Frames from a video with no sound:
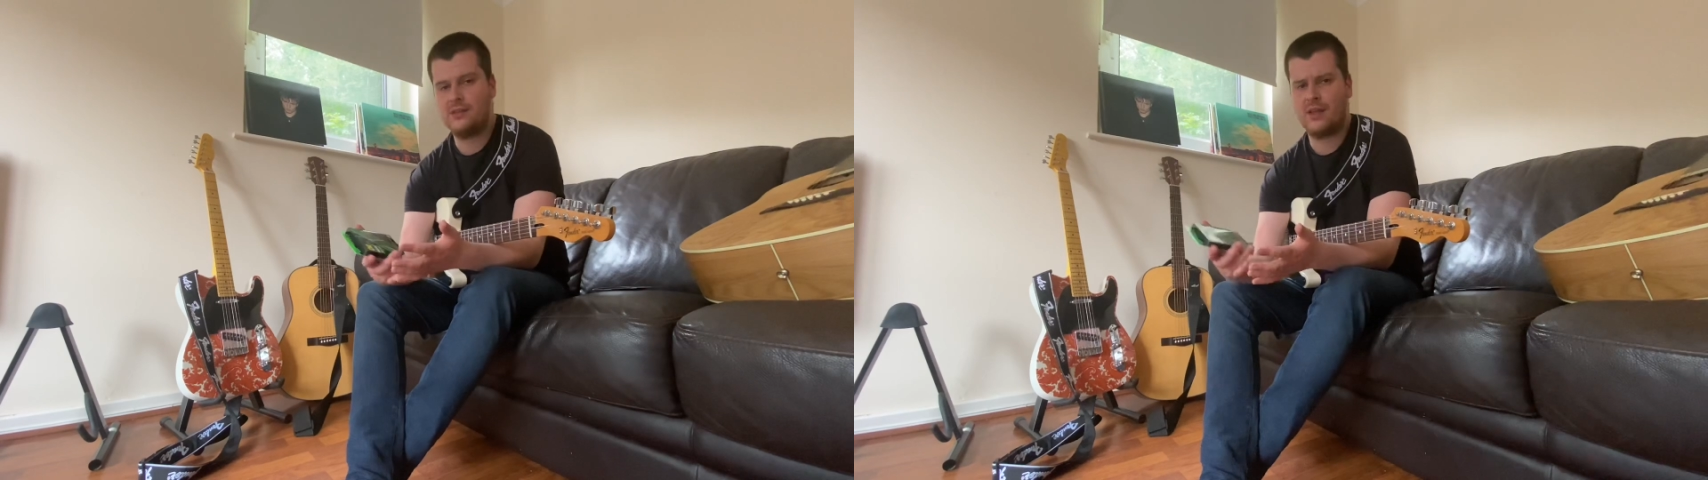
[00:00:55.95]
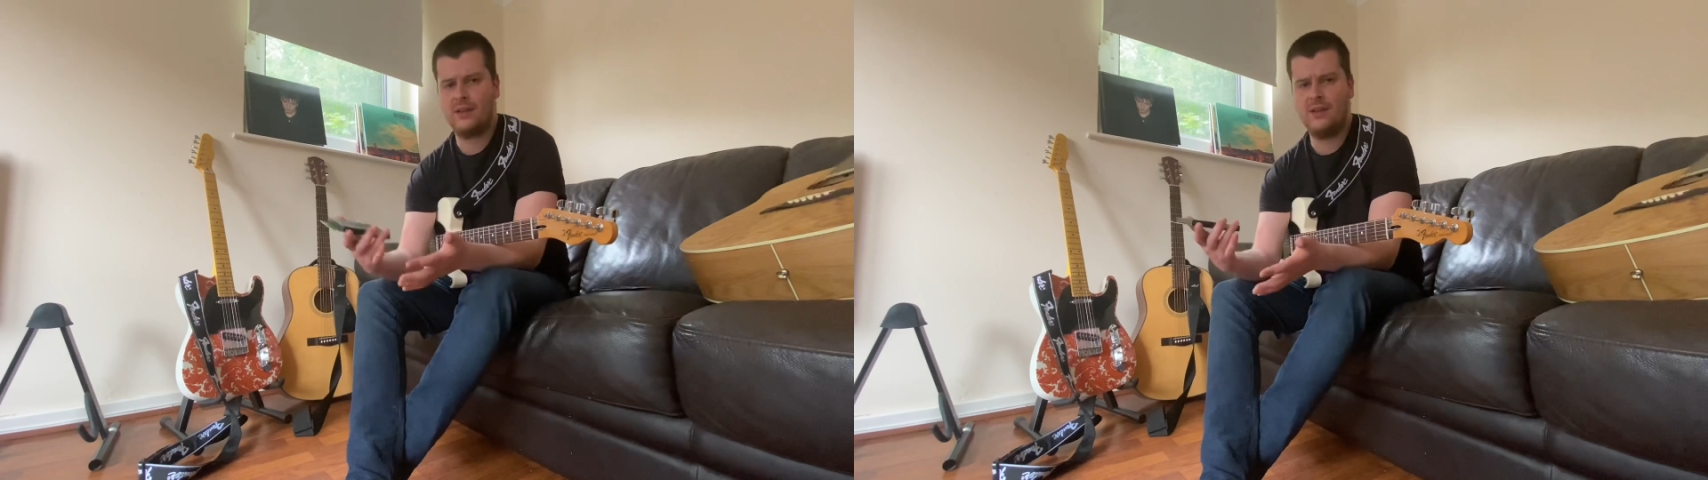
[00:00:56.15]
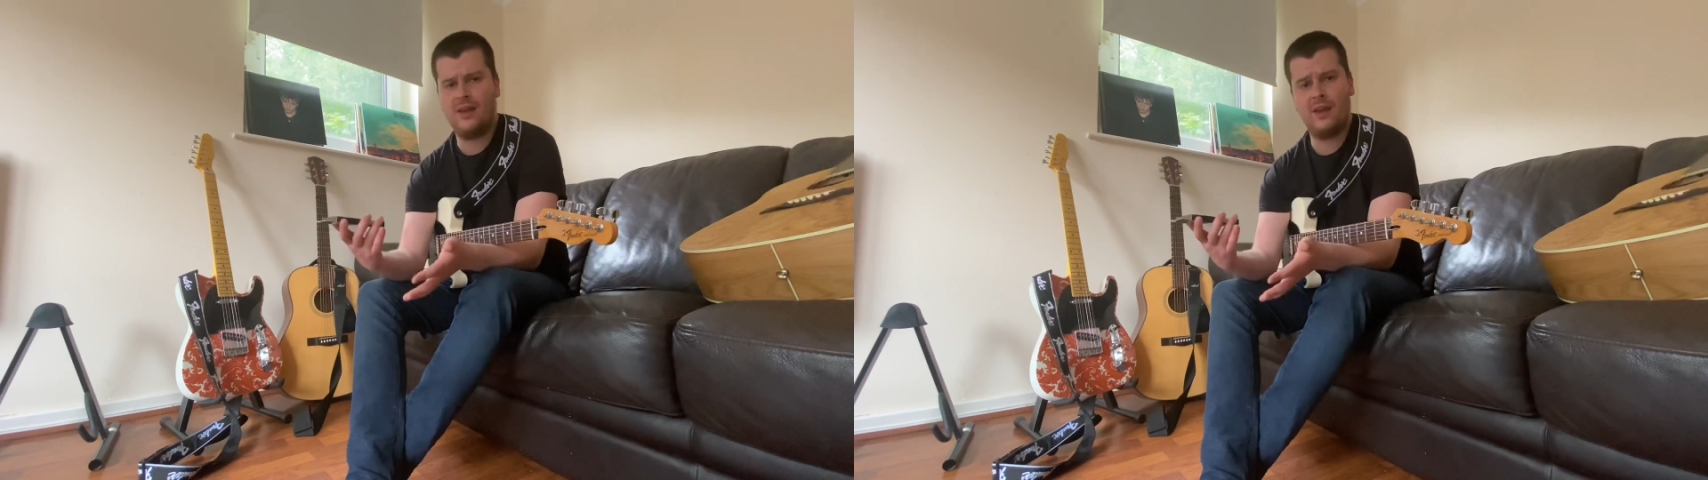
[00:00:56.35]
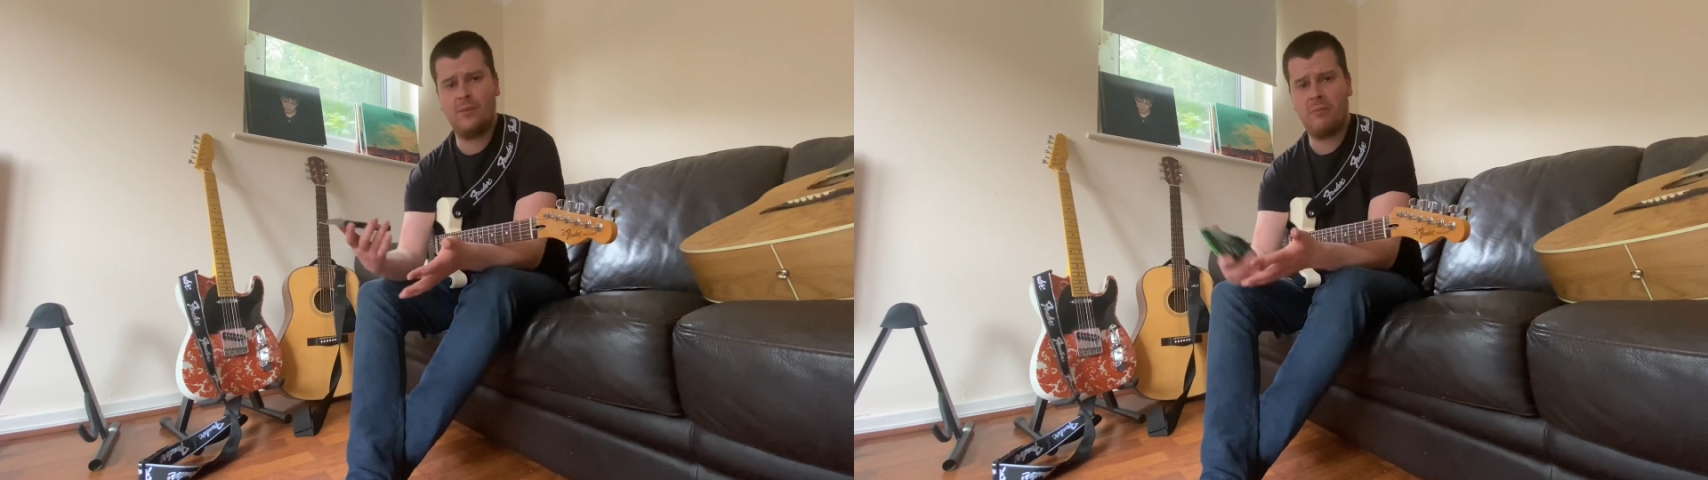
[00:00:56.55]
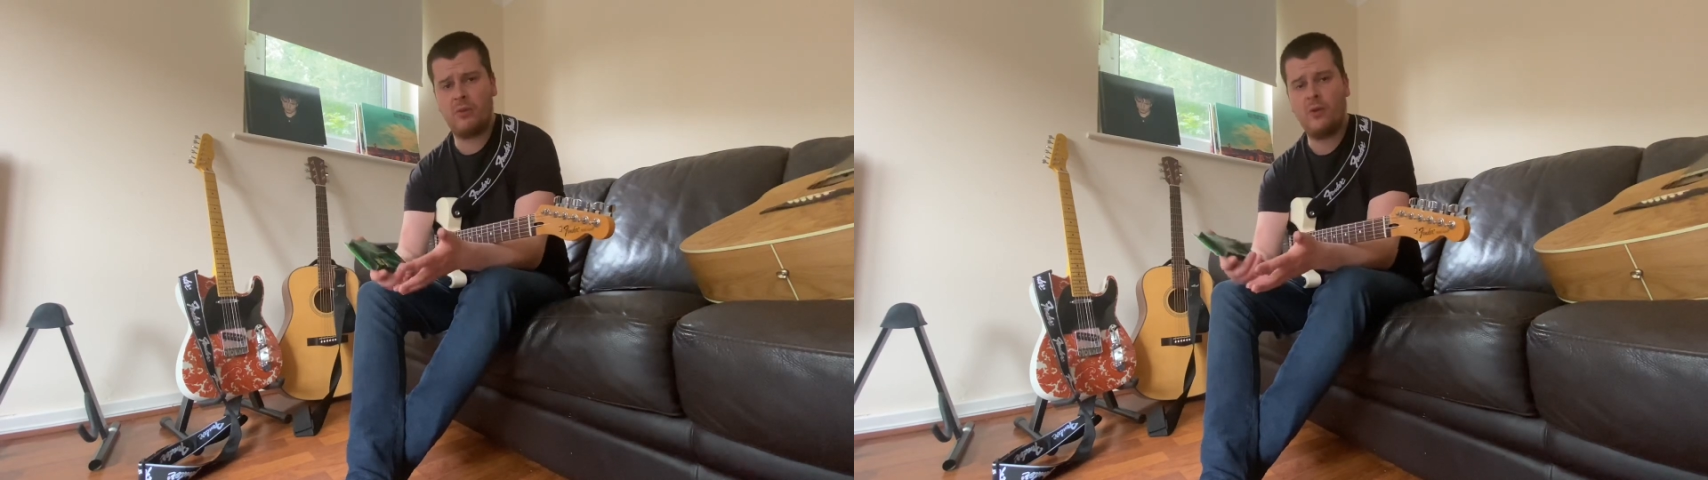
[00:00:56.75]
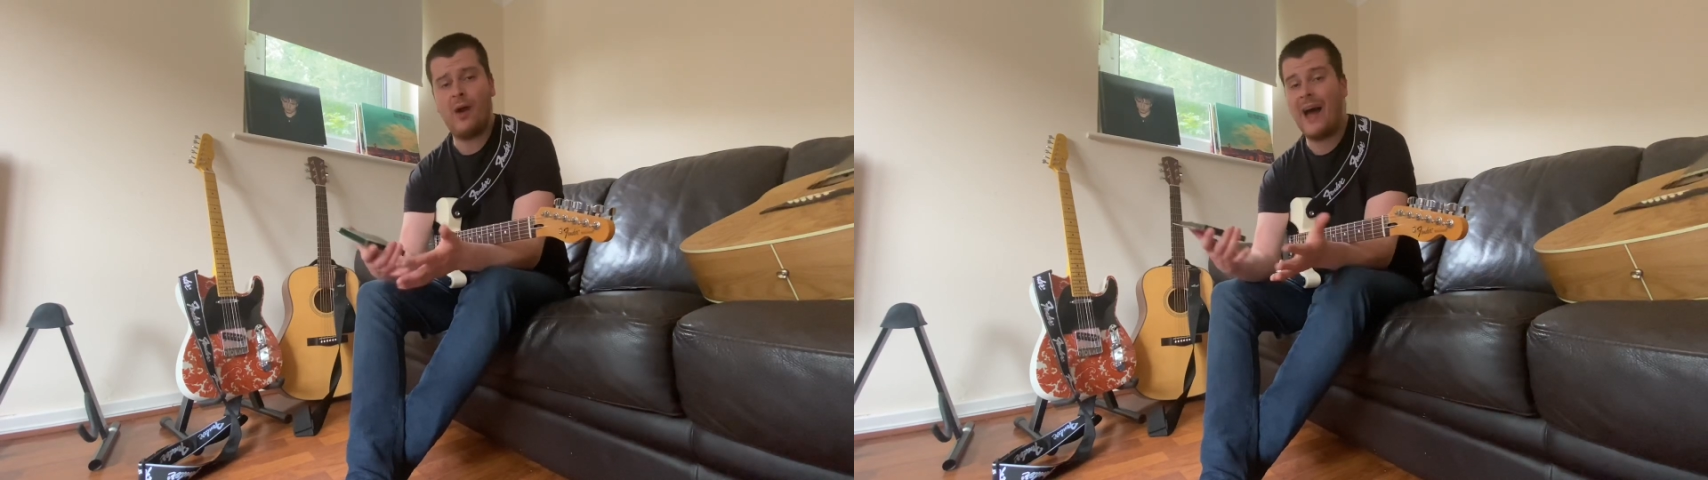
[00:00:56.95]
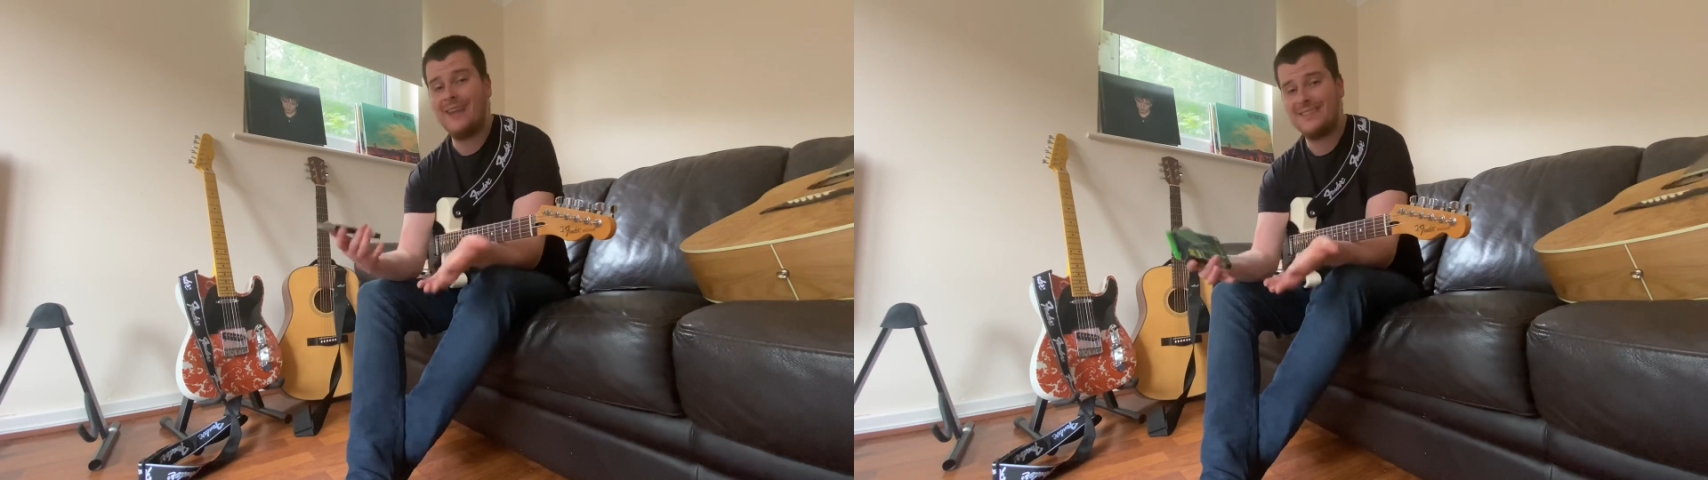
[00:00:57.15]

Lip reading: I think you can get them in blue and